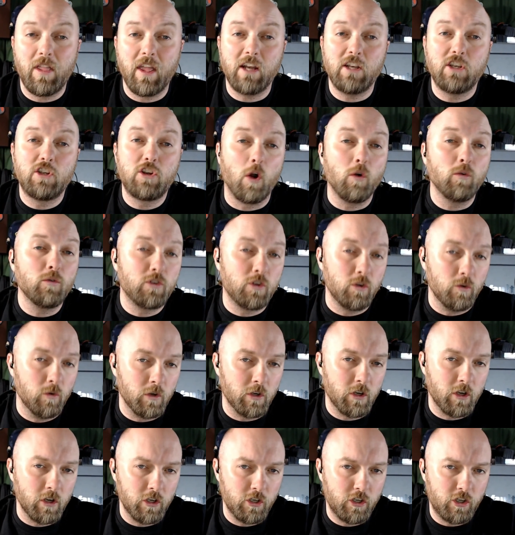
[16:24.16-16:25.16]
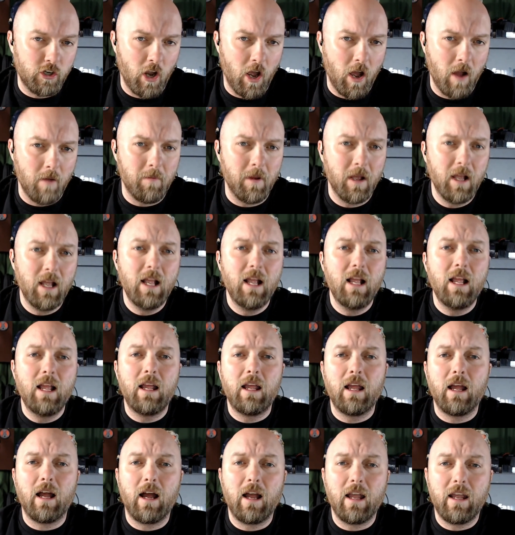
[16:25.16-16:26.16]
don't do a good job
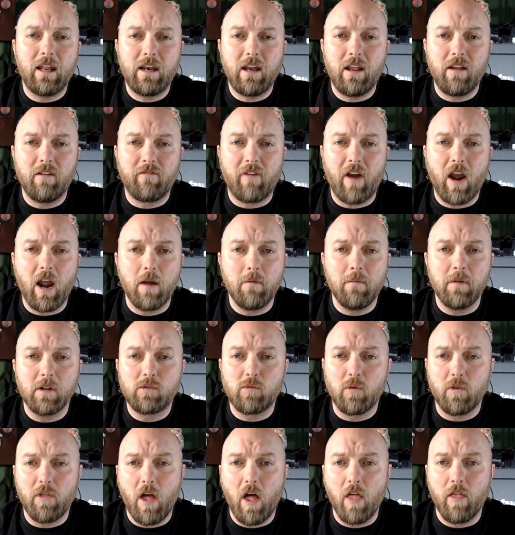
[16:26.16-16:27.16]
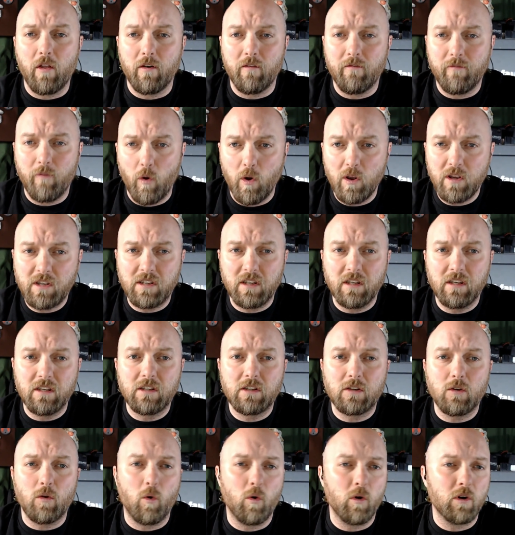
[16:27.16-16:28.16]
in environments with other
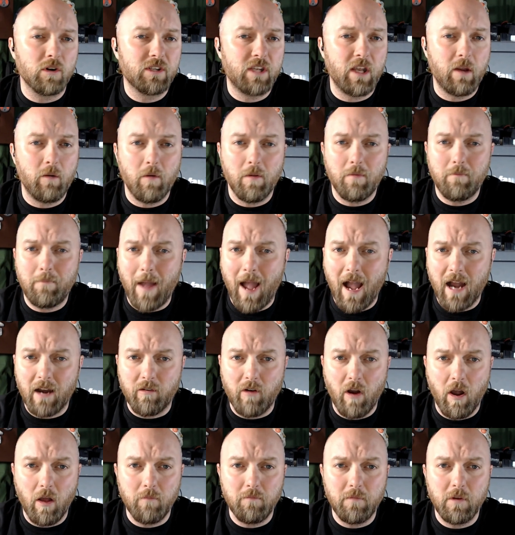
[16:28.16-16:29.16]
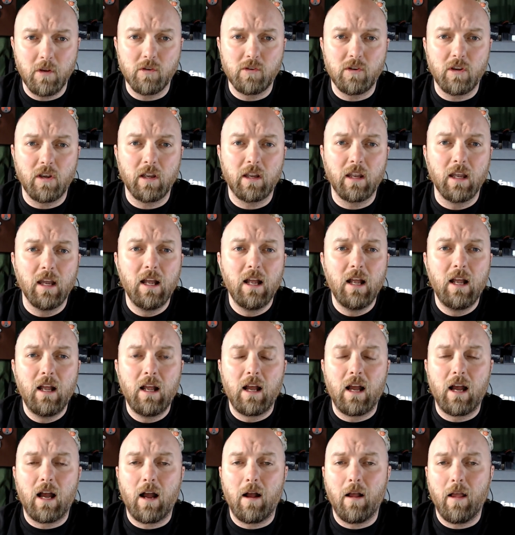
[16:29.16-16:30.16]
voices or say with background music
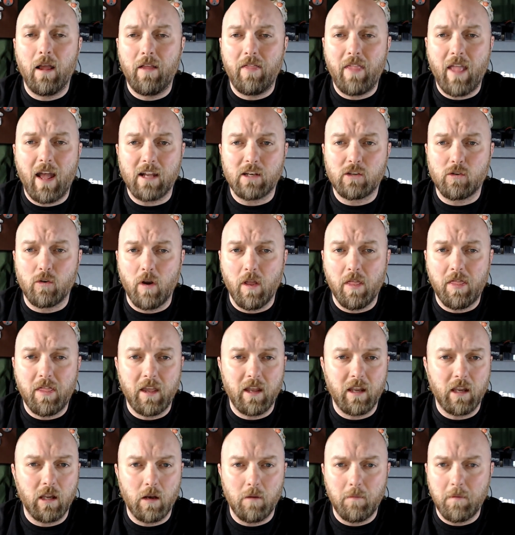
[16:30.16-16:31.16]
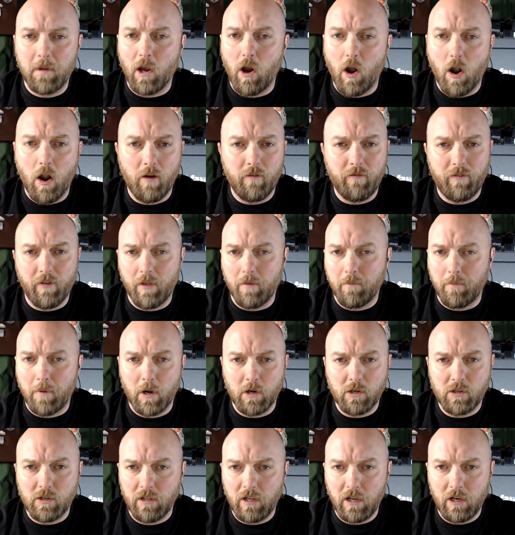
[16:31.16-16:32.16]
and that sort of thing. It'll be hard for the
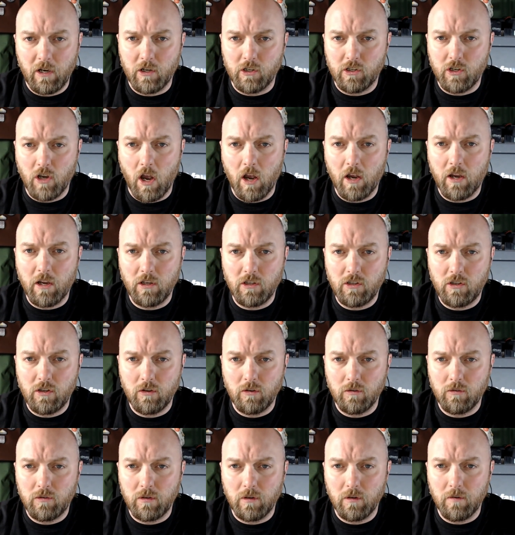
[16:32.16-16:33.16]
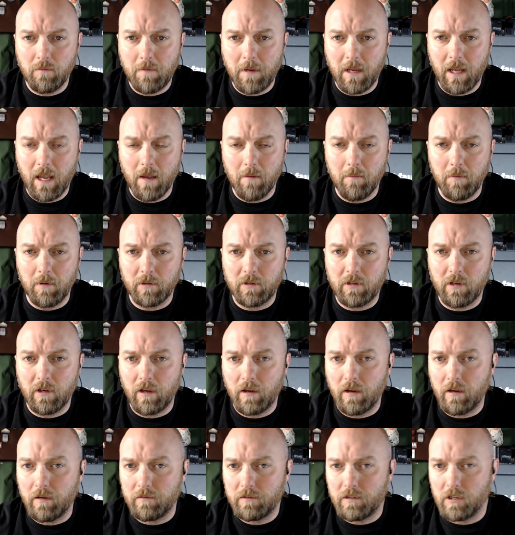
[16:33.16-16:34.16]
person that you're talking to be able
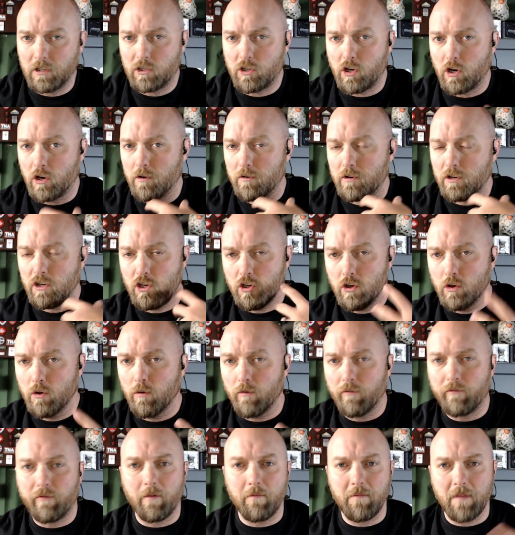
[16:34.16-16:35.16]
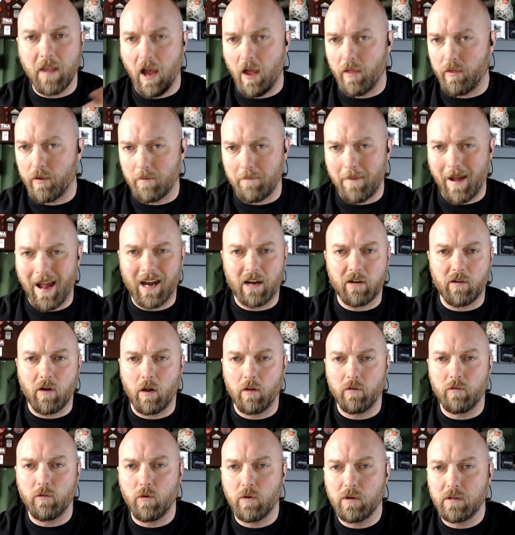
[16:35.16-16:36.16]
to discern you from the other background
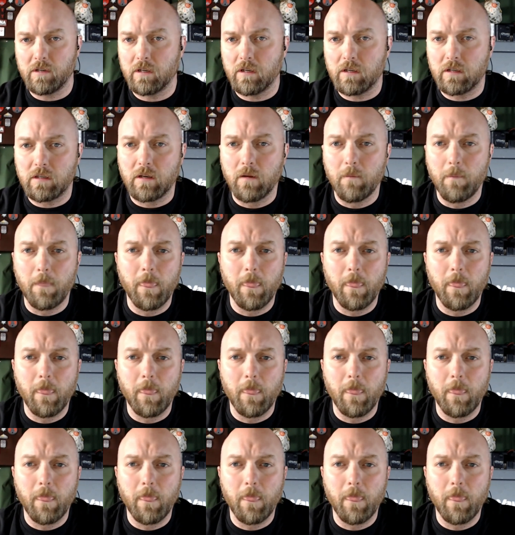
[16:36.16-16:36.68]
noises.